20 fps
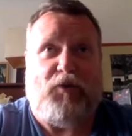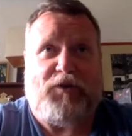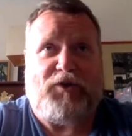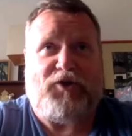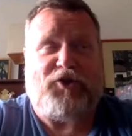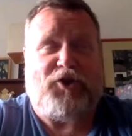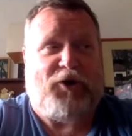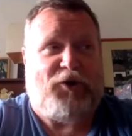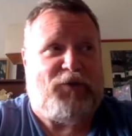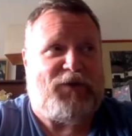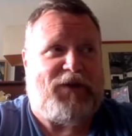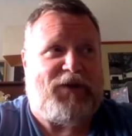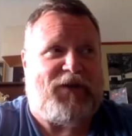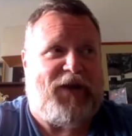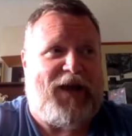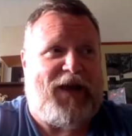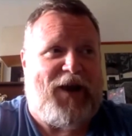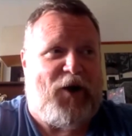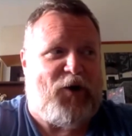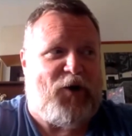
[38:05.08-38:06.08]
the shows and
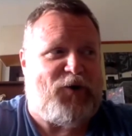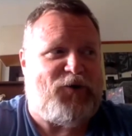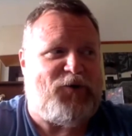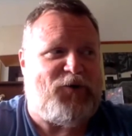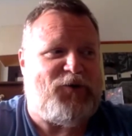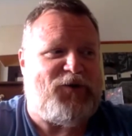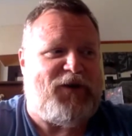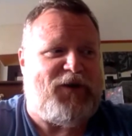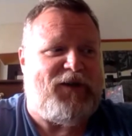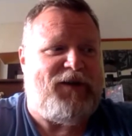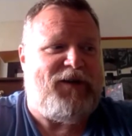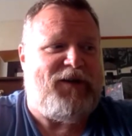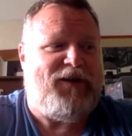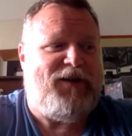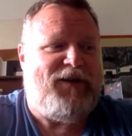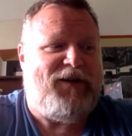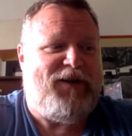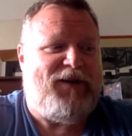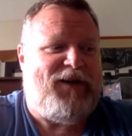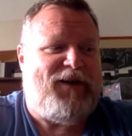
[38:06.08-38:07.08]
the characters. And
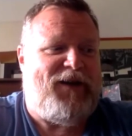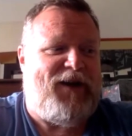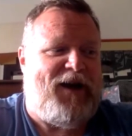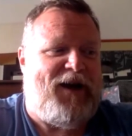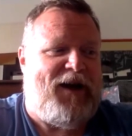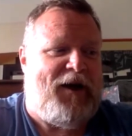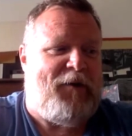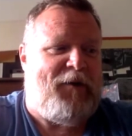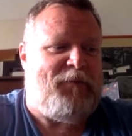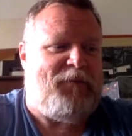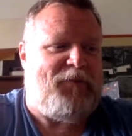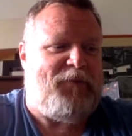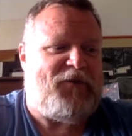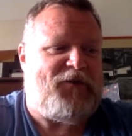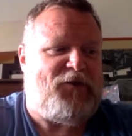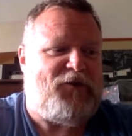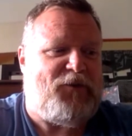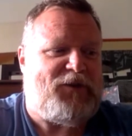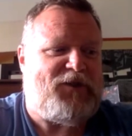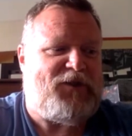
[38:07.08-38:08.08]

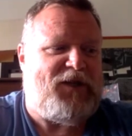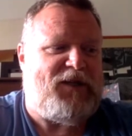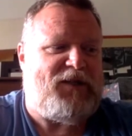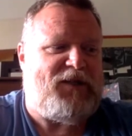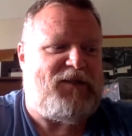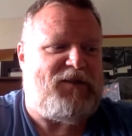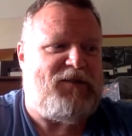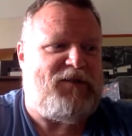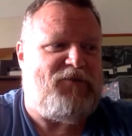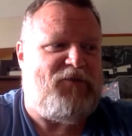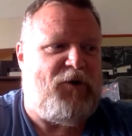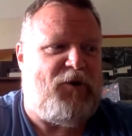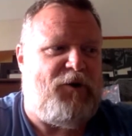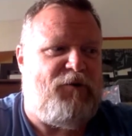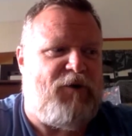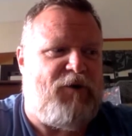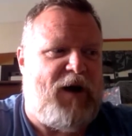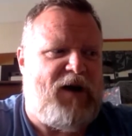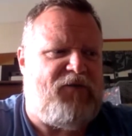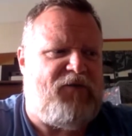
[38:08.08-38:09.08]
so it's very
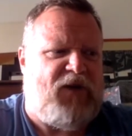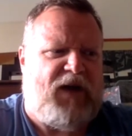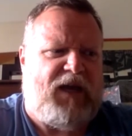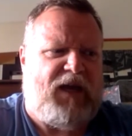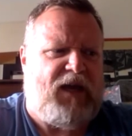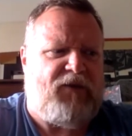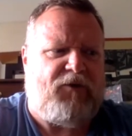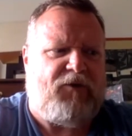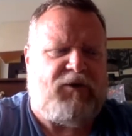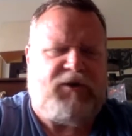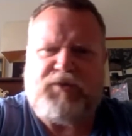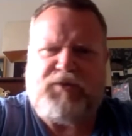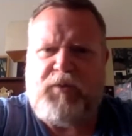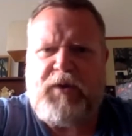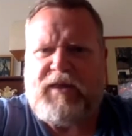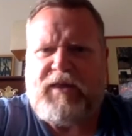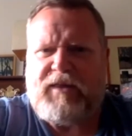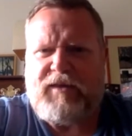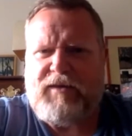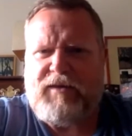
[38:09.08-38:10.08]
gratifying and very
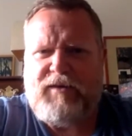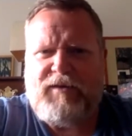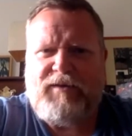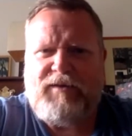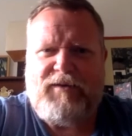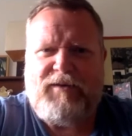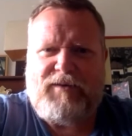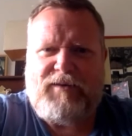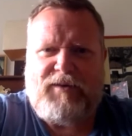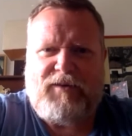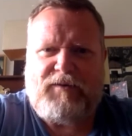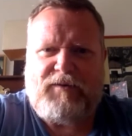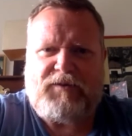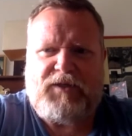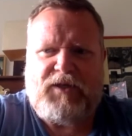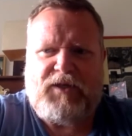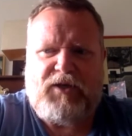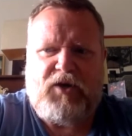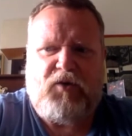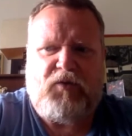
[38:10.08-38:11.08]
sweet
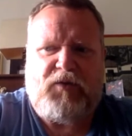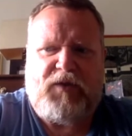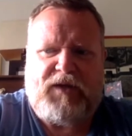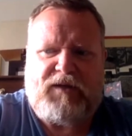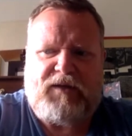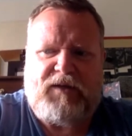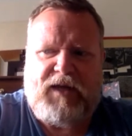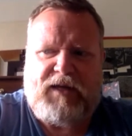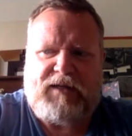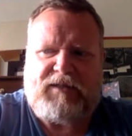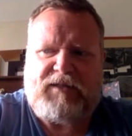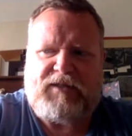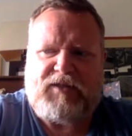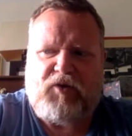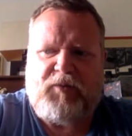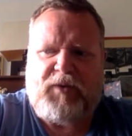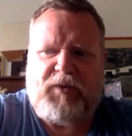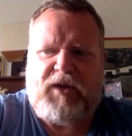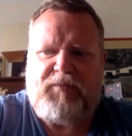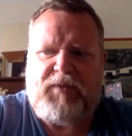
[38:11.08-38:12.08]
to know that
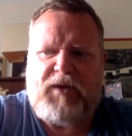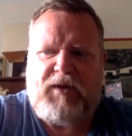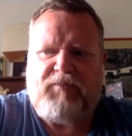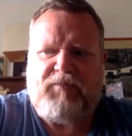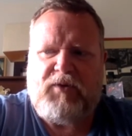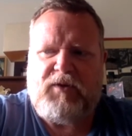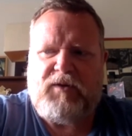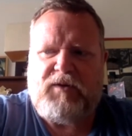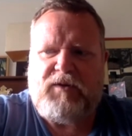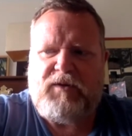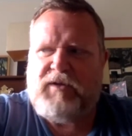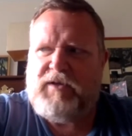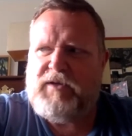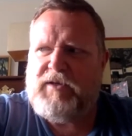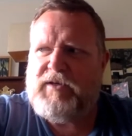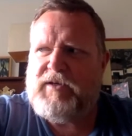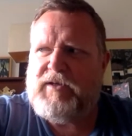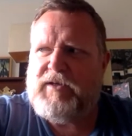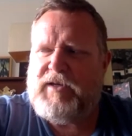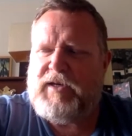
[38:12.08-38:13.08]
so many people,
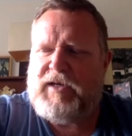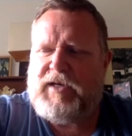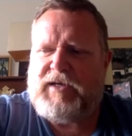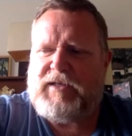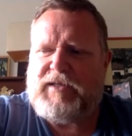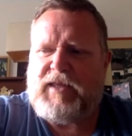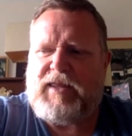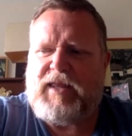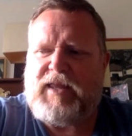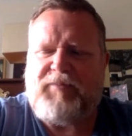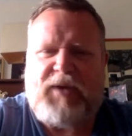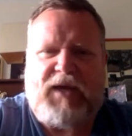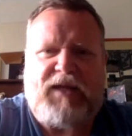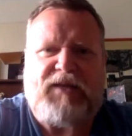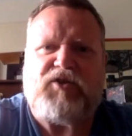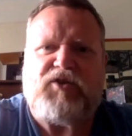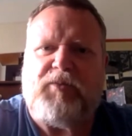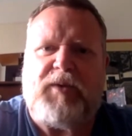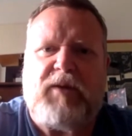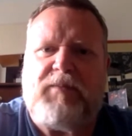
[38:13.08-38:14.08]
that they
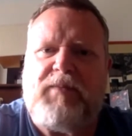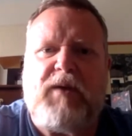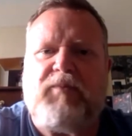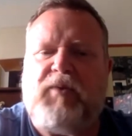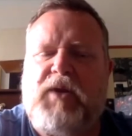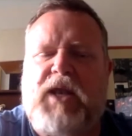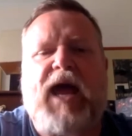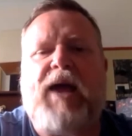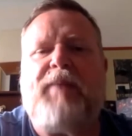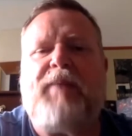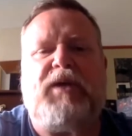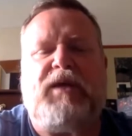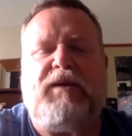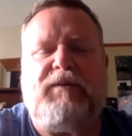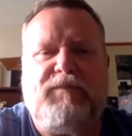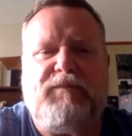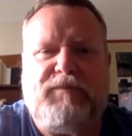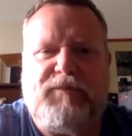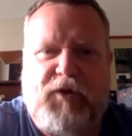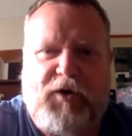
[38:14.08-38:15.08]
made so many people happy.
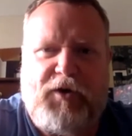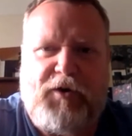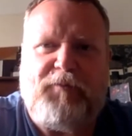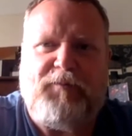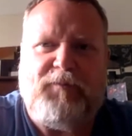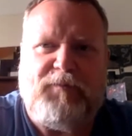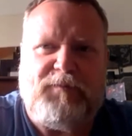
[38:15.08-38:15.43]
Yeah.